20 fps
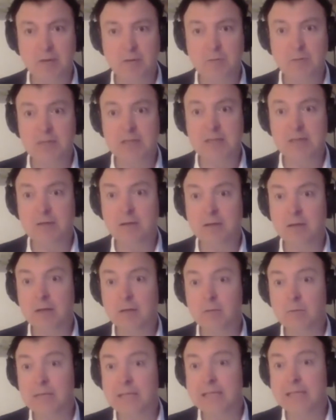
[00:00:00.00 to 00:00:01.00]
when we
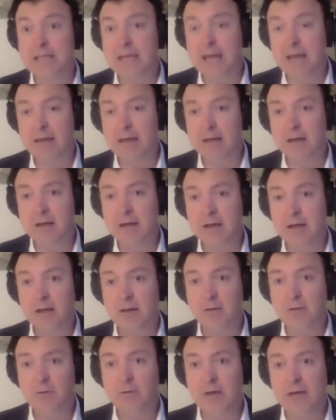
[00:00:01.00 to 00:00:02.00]
can be together
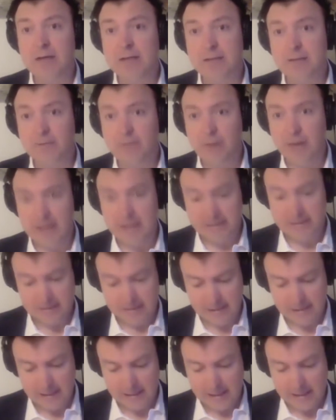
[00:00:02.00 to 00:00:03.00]
face to face